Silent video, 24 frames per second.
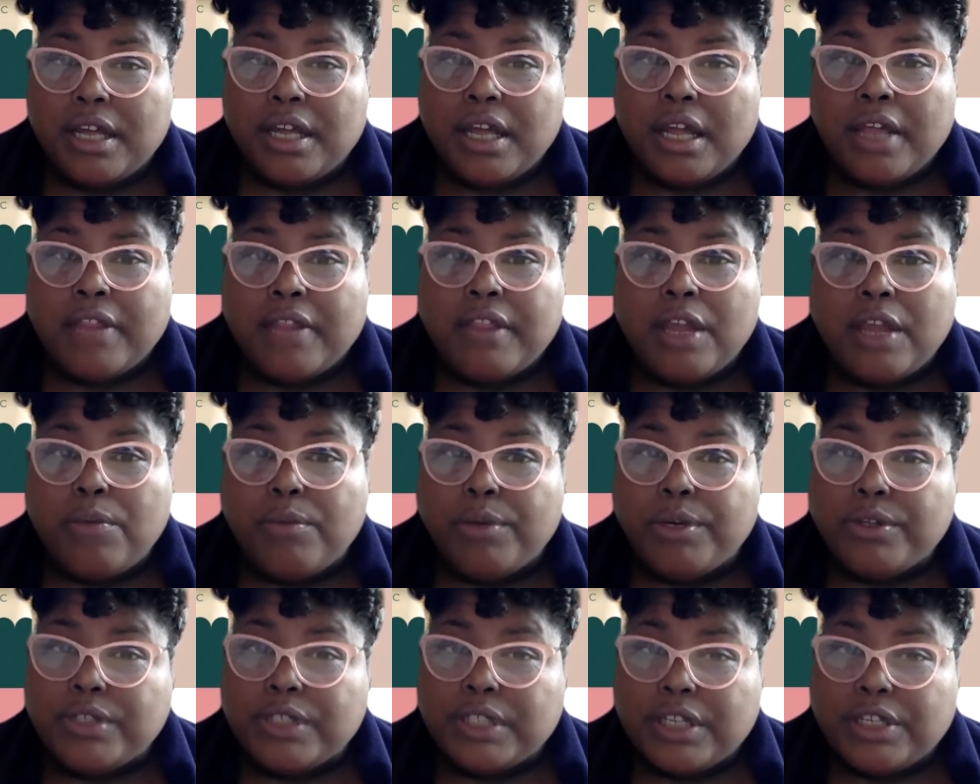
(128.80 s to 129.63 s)
They
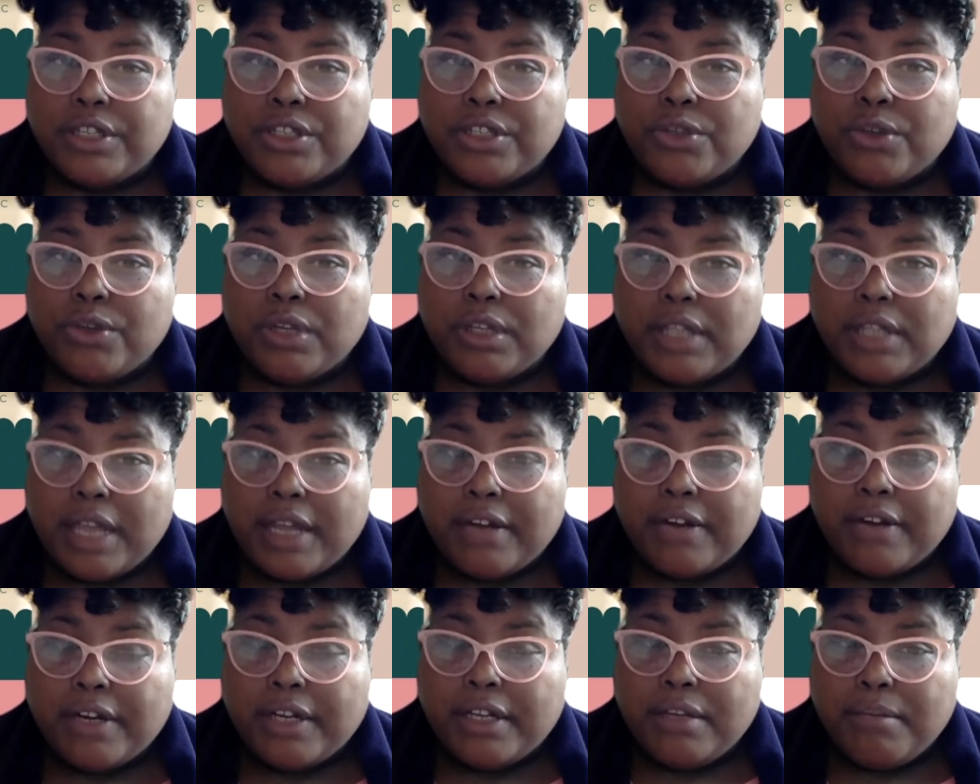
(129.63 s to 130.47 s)
will send you a letter
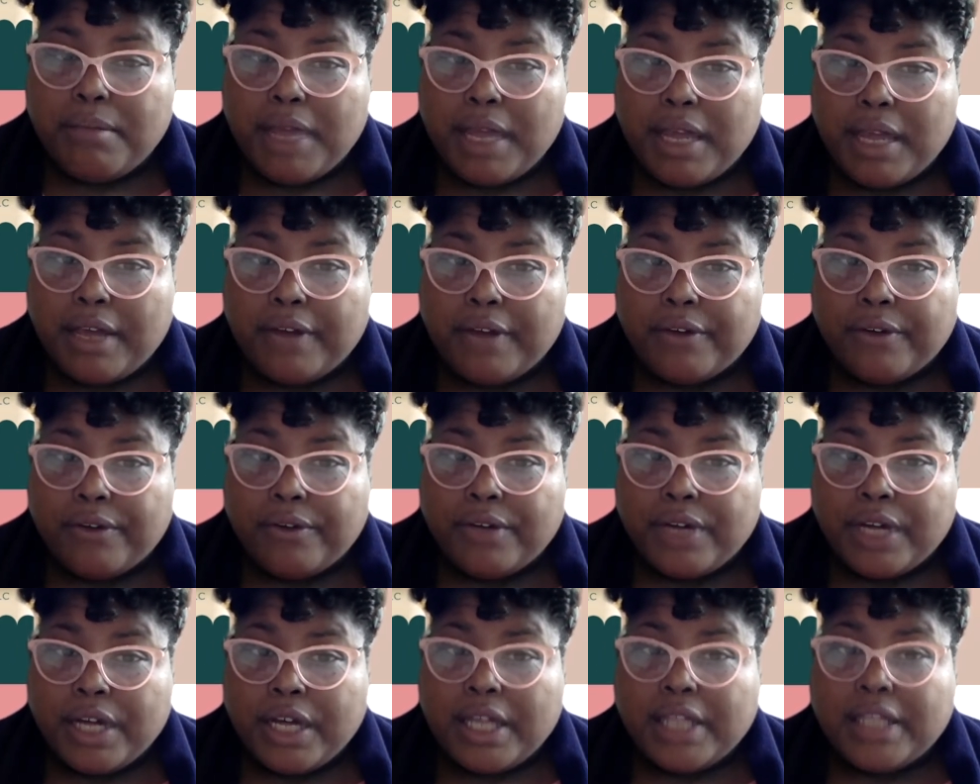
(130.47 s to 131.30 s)
in the mail
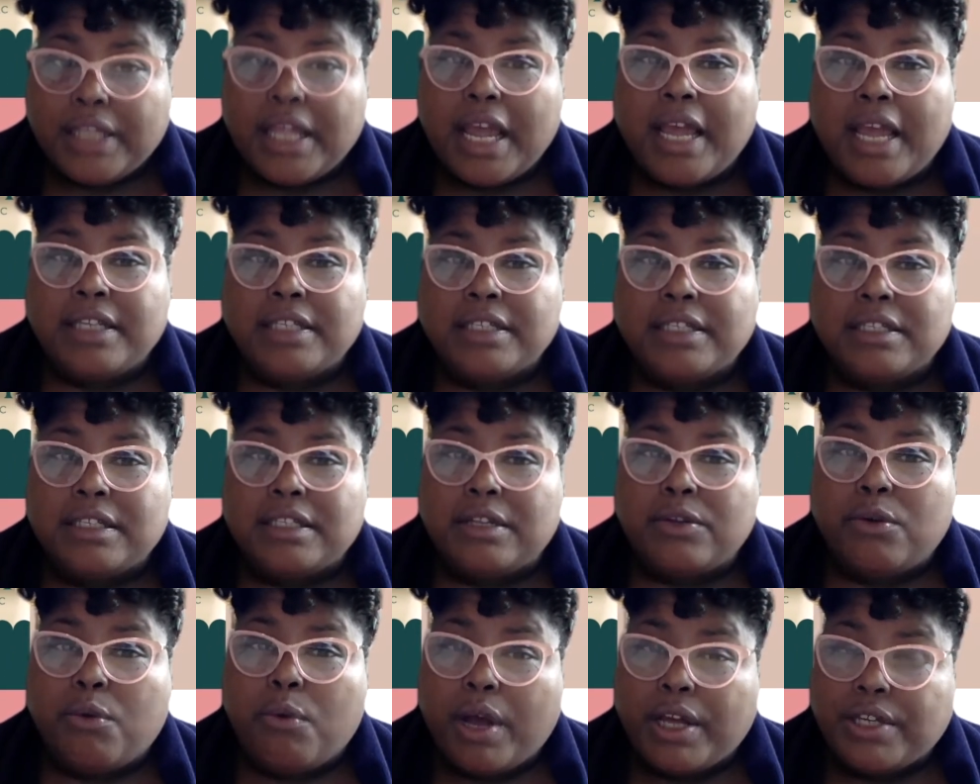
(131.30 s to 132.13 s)
that
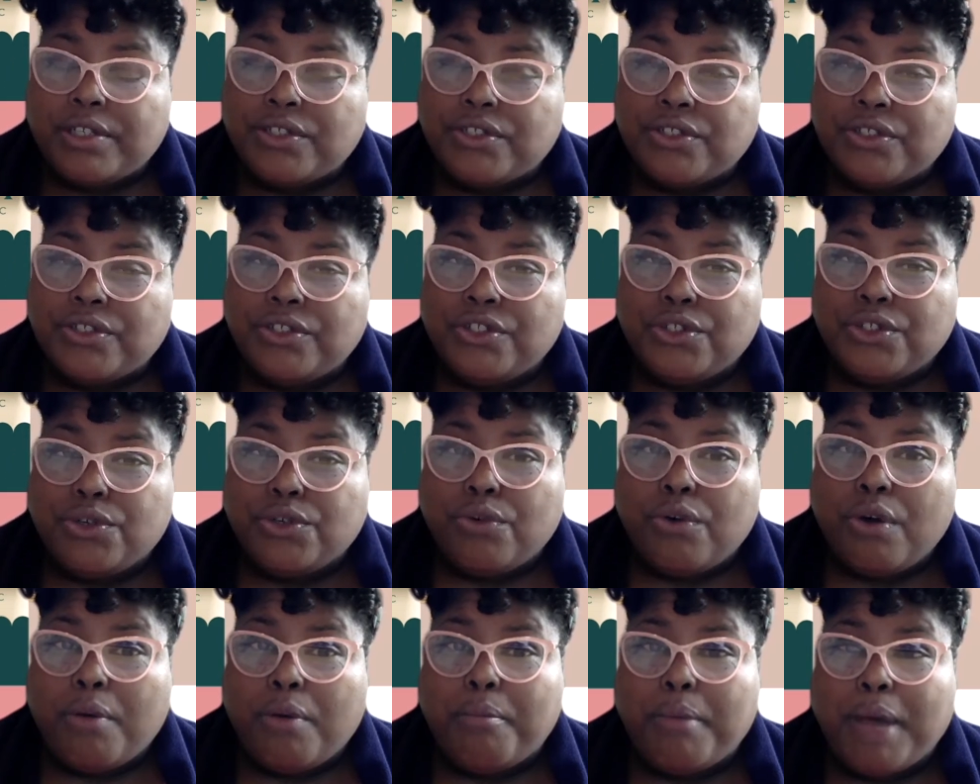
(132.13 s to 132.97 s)
questions you
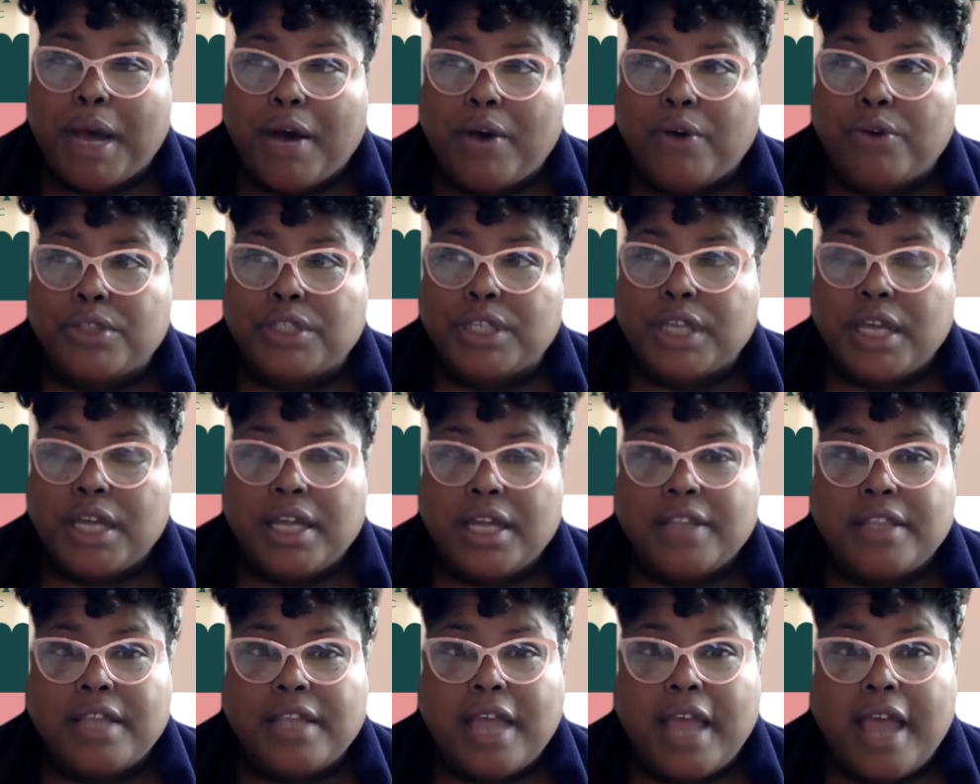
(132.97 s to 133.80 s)
about
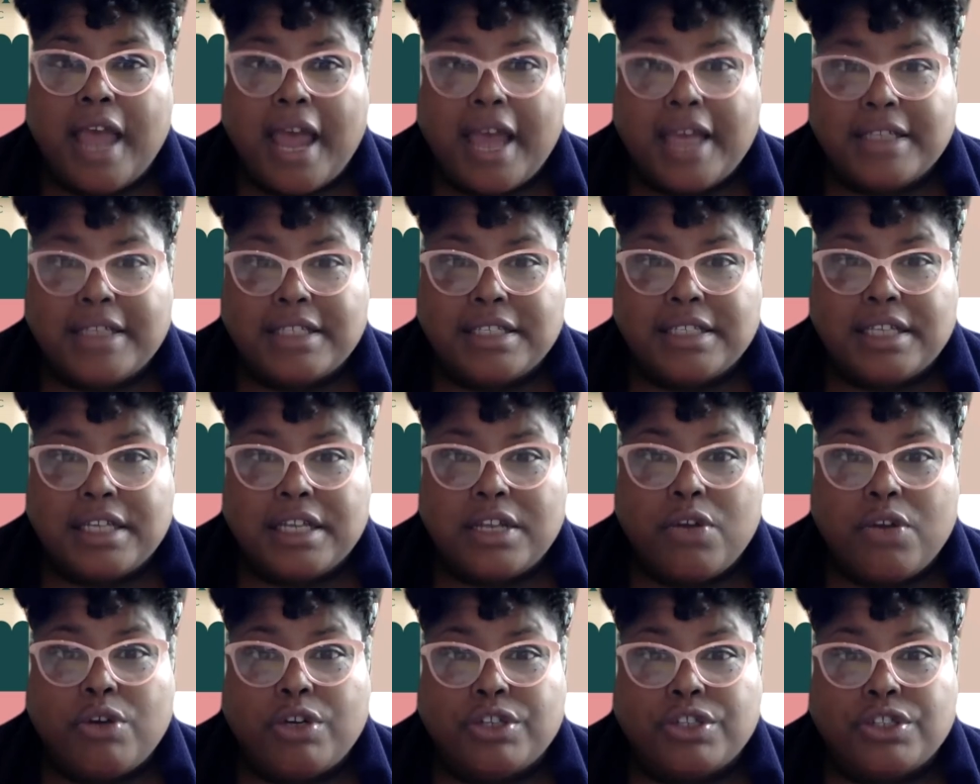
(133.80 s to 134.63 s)
the accident
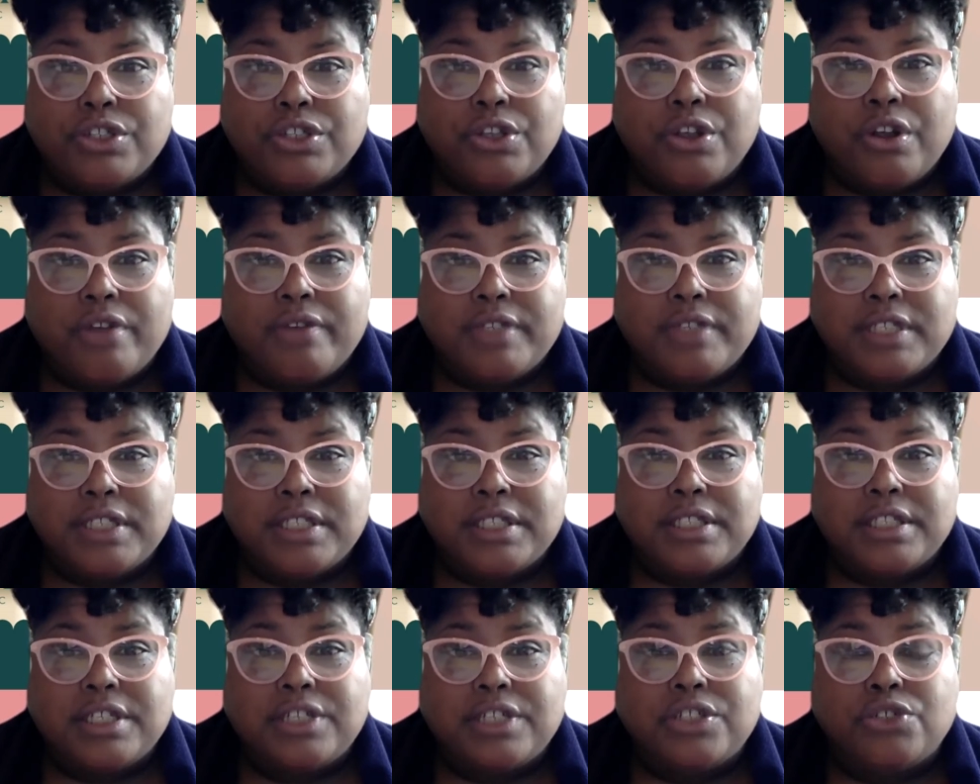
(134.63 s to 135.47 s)
or the services
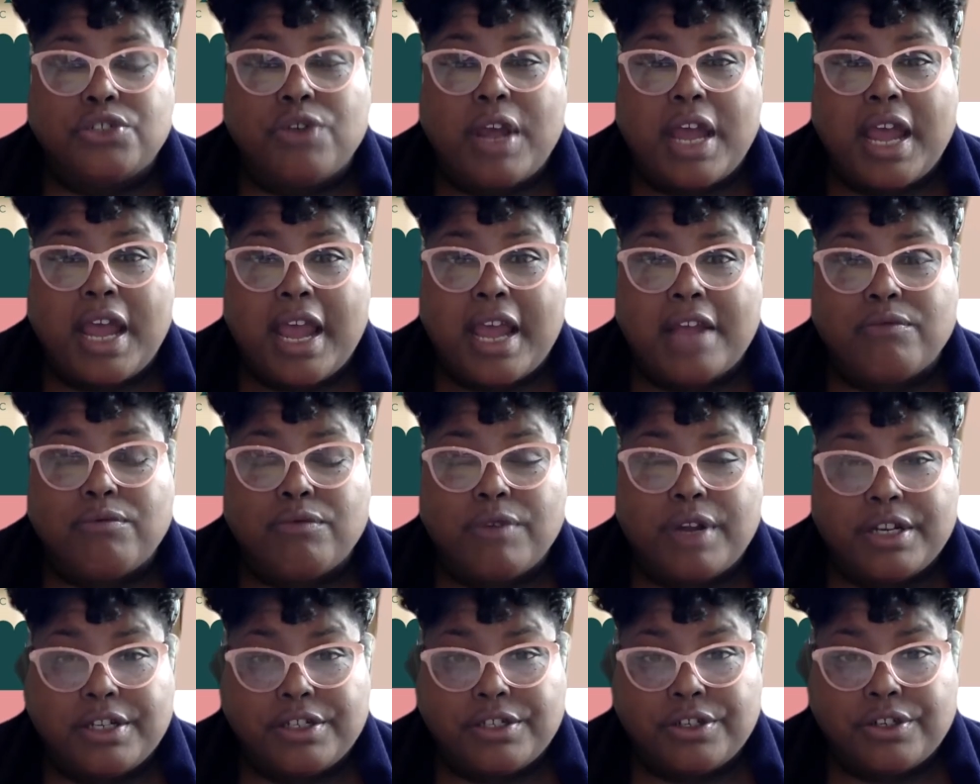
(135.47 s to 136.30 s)
that you had
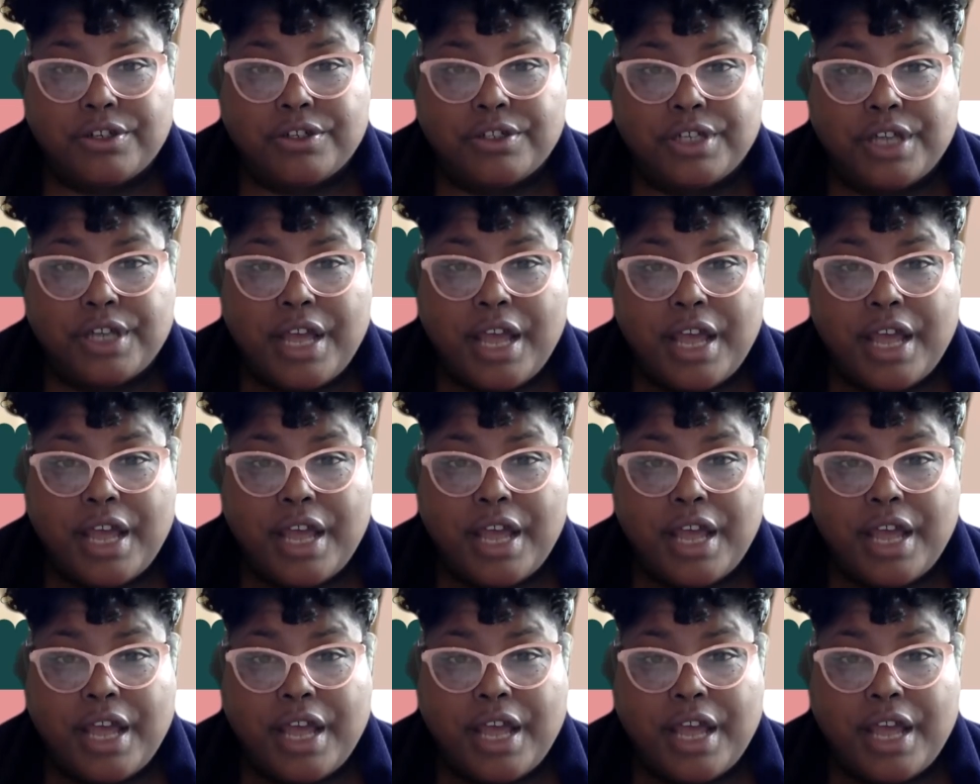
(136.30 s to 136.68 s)
rendered